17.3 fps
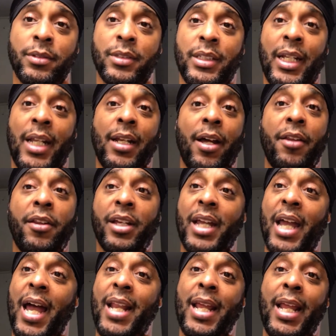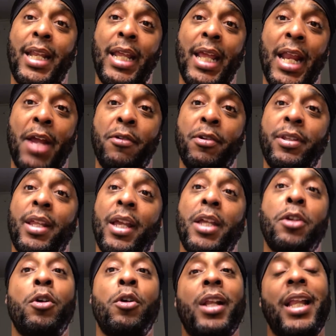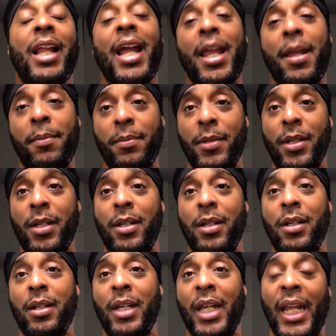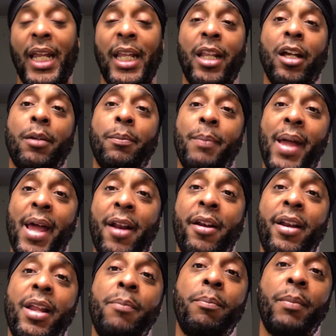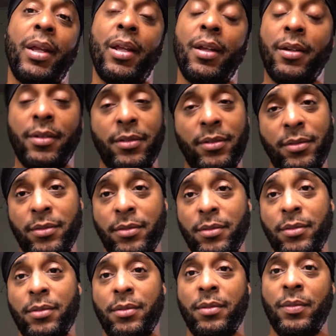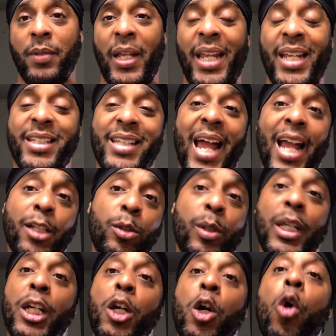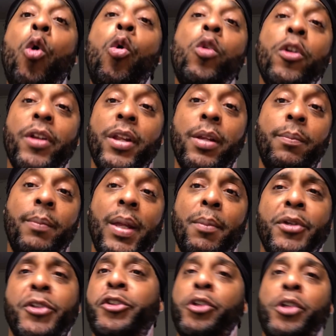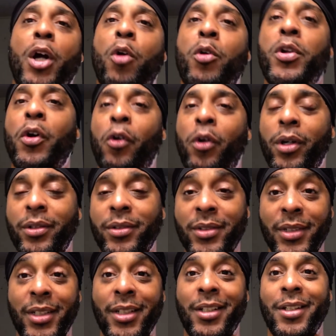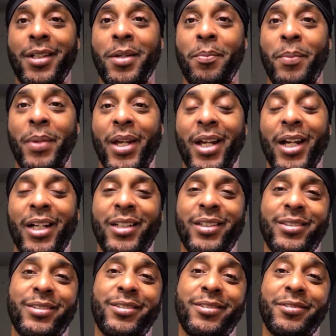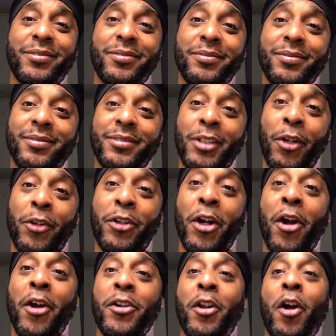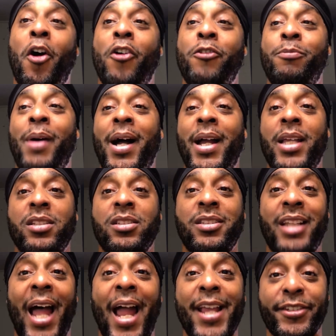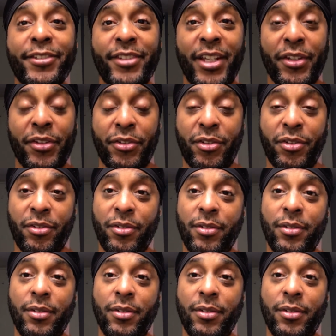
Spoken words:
That other guy that did everything you claim, he looked better than me. He's actually cooler than me, but you don't know it because you're turned off by his niceness.